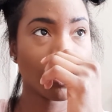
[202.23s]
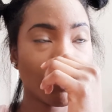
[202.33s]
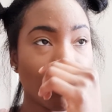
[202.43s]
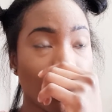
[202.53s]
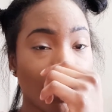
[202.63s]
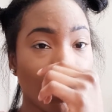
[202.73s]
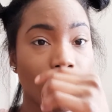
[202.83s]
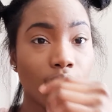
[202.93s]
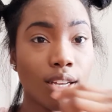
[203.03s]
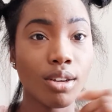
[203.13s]

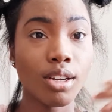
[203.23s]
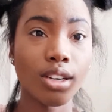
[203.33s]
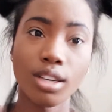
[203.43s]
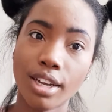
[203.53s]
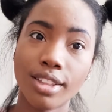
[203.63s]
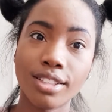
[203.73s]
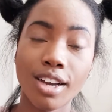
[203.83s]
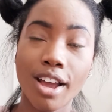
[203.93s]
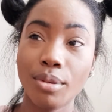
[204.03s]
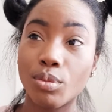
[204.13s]
Bethany at the
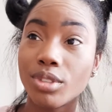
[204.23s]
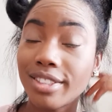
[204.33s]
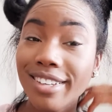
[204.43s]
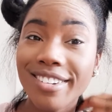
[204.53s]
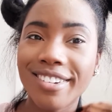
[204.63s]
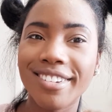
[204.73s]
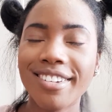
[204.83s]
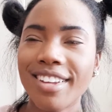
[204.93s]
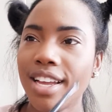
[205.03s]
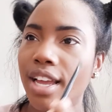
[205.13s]
time was single,
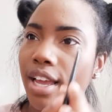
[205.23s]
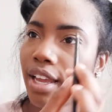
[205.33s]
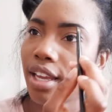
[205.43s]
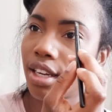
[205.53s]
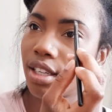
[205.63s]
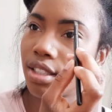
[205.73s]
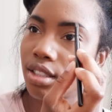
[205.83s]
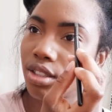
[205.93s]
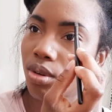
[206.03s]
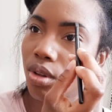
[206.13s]
and
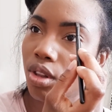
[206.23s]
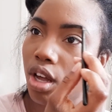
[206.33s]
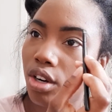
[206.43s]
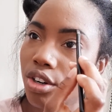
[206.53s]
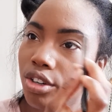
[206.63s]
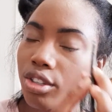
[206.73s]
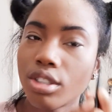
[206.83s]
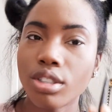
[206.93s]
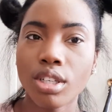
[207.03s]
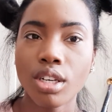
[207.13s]
so a lot of
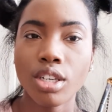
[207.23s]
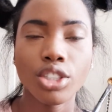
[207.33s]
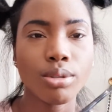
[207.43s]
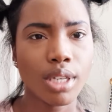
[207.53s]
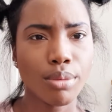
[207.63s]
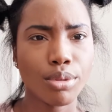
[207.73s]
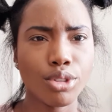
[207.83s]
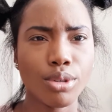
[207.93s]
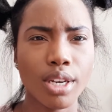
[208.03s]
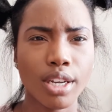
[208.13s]
girls, she was able to
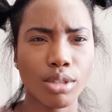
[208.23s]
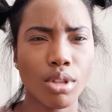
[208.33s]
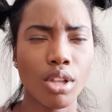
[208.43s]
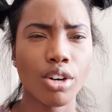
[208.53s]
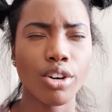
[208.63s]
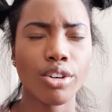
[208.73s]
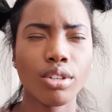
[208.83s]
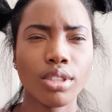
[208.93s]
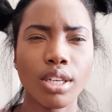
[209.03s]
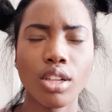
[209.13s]
connect with a lot of
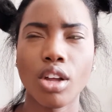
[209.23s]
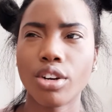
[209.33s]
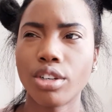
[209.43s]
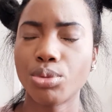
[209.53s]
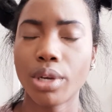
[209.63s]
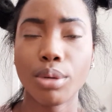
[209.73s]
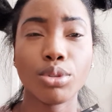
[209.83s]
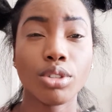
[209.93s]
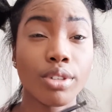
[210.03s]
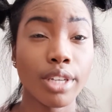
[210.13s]
girls, and a lot of girls were able
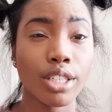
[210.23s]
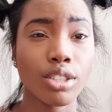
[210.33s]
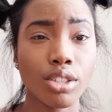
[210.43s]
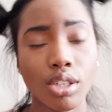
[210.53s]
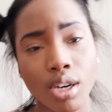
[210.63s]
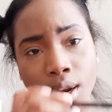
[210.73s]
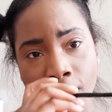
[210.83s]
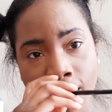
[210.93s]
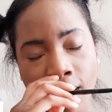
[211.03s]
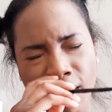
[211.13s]
to relate to her,
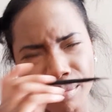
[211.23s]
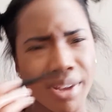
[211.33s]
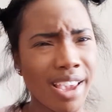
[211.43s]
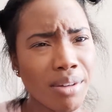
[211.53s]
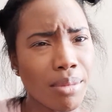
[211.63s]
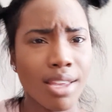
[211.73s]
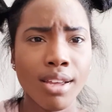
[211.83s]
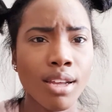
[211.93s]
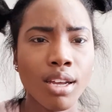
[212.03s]
and me.